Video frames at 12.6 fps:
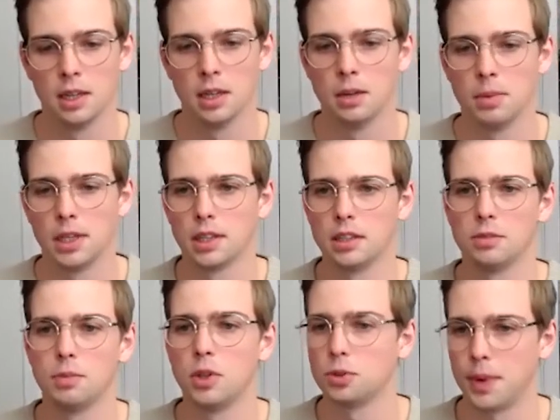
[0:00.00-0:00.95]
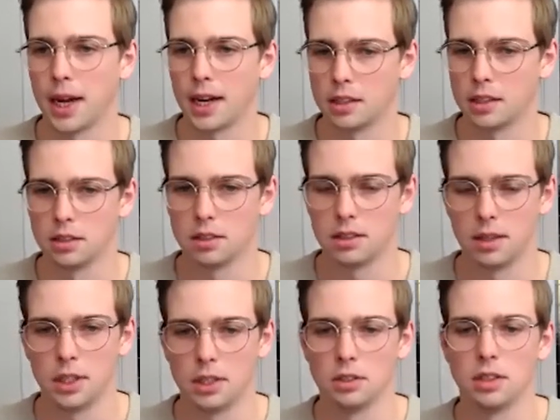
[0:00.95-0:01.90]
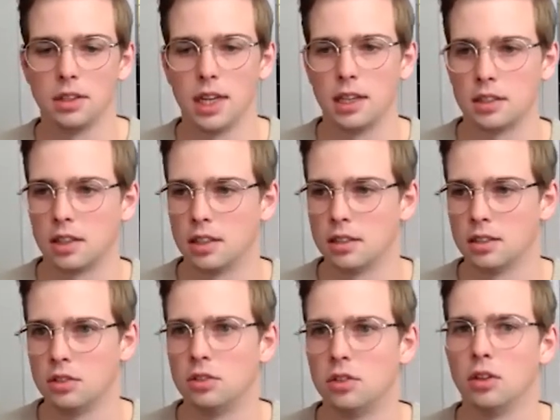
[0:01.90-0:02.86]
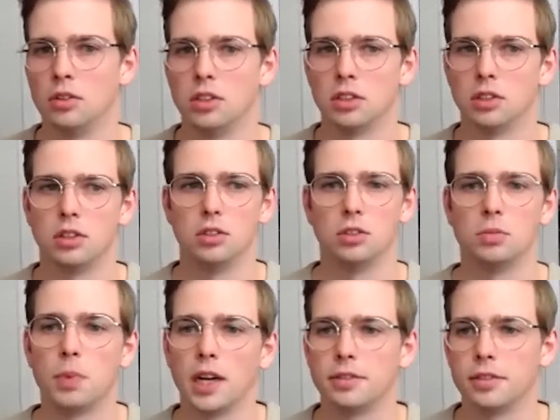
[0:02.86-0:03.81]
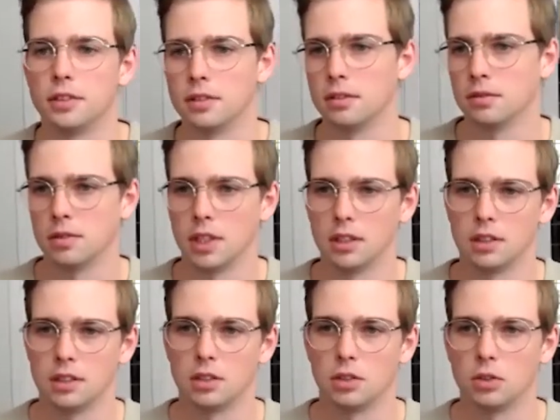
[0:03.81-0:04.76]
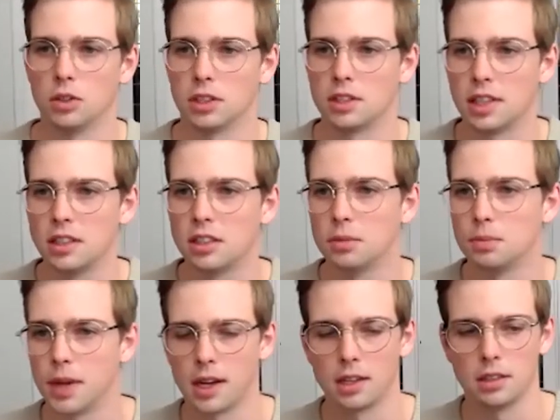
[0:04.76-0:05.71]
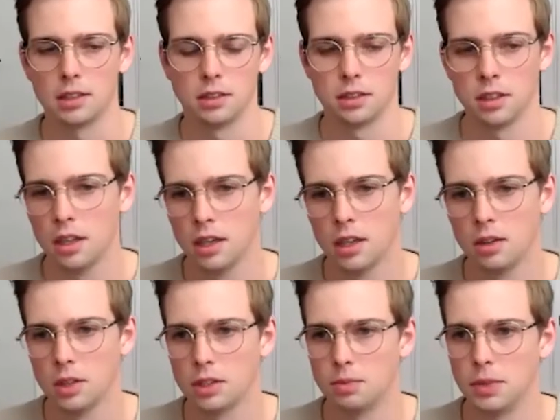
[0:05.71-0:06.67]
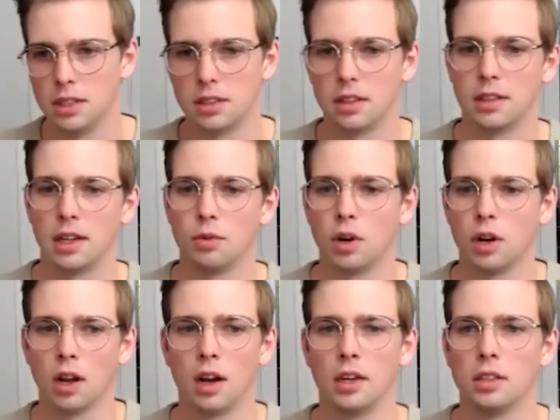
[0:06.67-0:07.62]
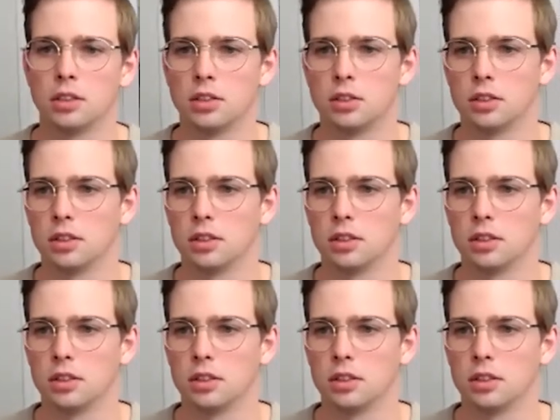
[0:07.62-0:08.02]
Because most packages that we use in data science don't just use Python, right? They're so-called extension packages, which means that they rely on C